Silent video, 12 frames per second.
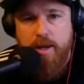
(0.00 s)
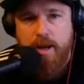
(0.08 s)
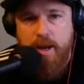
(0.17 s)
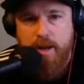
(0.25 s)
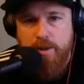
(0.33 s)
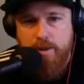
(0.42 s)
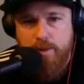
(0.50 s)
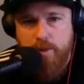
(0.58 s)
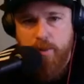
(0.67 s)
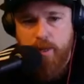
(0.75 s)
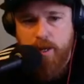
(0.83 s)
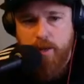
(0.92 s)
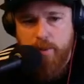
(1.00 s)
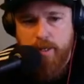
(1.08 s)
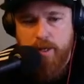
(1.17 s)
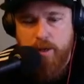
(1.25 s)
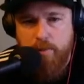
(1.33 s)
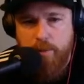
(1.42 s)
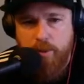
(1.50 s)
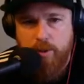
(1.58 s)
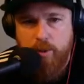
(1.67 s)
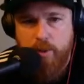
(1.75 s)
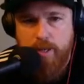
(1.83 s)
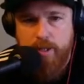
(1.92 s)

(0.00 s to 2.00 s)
Here we go. Pulling away,